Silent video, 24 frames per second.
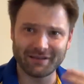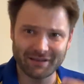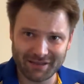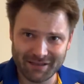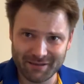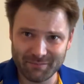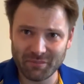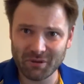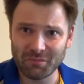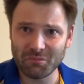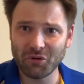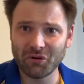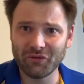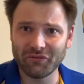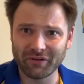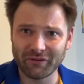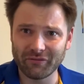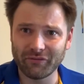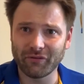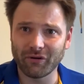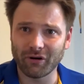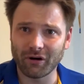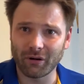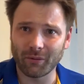Keep it moving
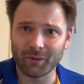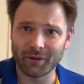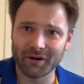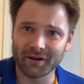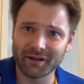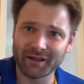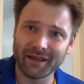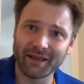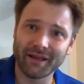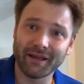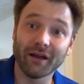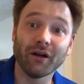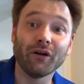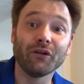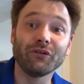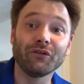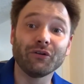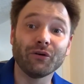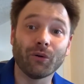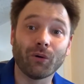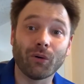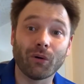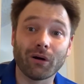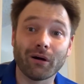forward, and
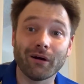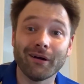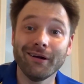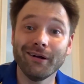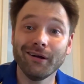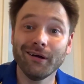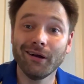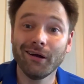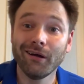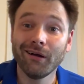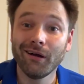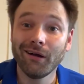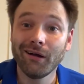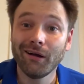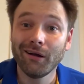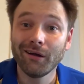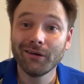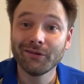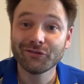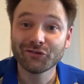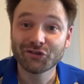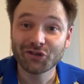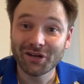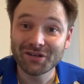your
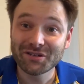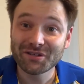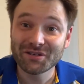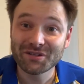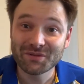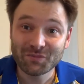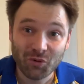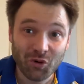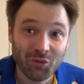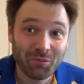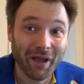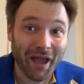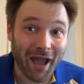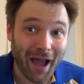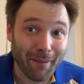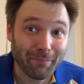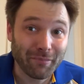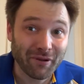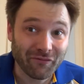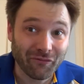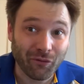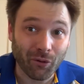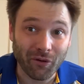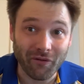judges will be
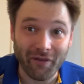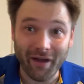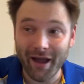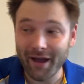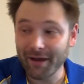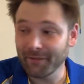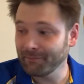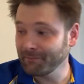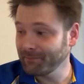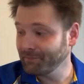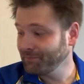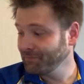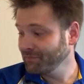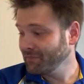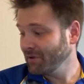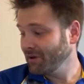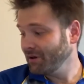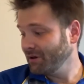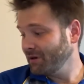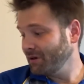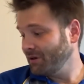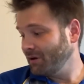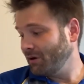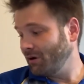happy for that.
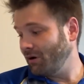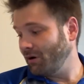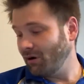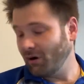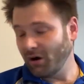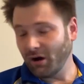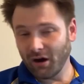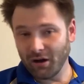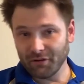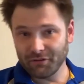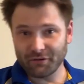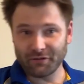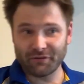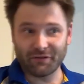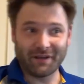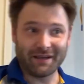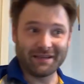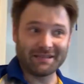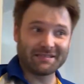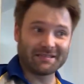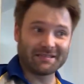Other things